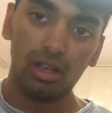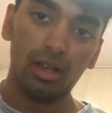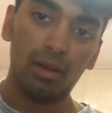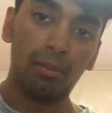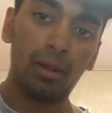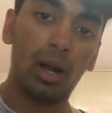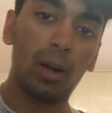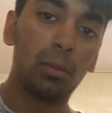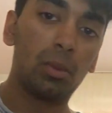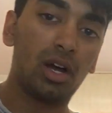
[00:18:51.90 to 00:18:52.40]

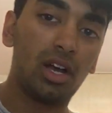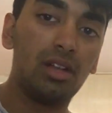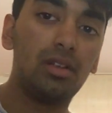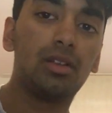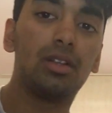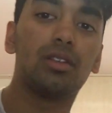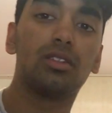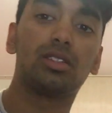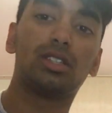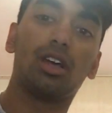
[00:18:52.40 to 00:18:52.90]
Bear in
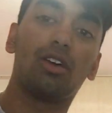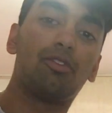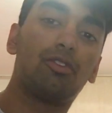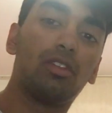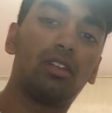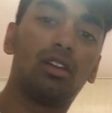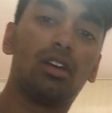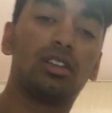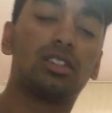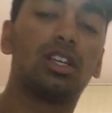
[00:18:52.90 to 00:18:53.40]
mind,
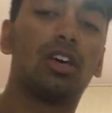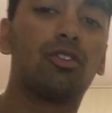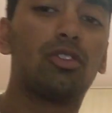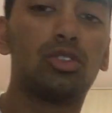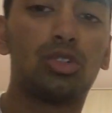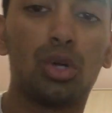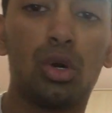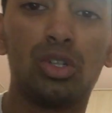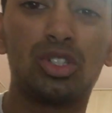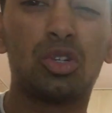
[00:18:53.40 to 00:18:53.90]

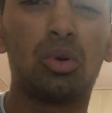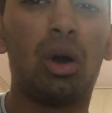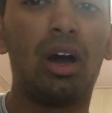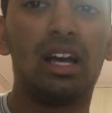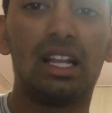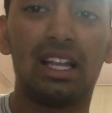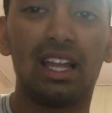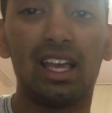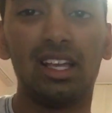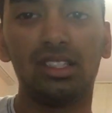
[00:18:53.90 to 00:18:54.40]
Self-Control is quite
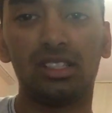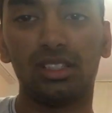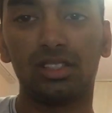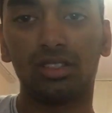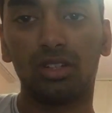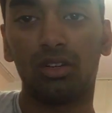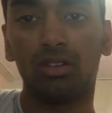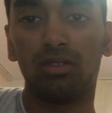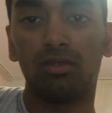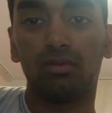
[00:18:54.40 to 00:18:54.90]
a lazy
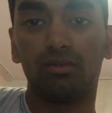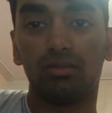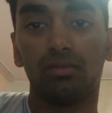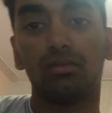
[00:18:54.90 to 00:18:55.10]
song,